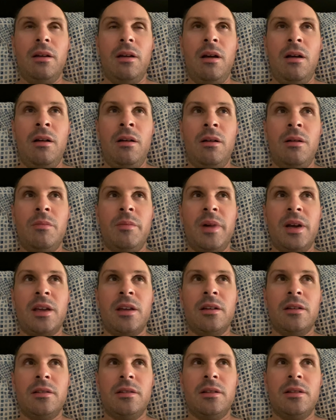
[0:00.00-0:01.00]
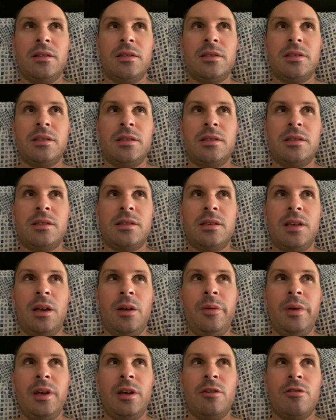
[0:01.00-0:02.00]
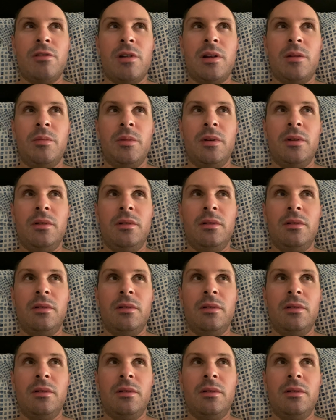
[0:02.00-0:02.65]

Oh my goodness, it's so incredible.